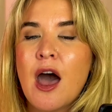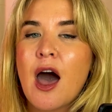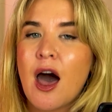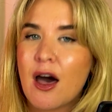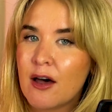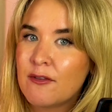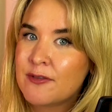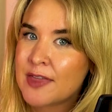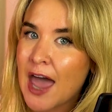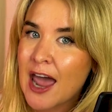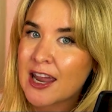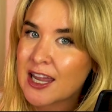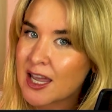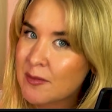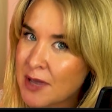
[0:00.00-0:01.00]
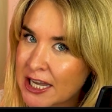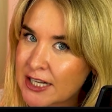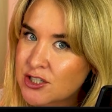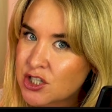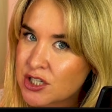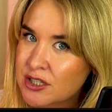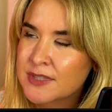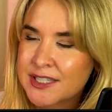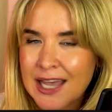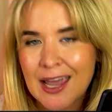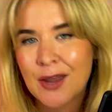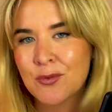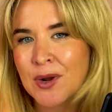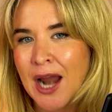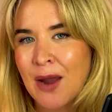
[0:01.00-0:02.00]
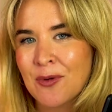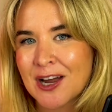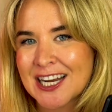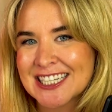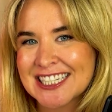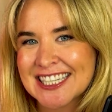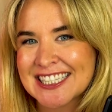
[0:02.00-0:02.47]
of that image saying what I want it to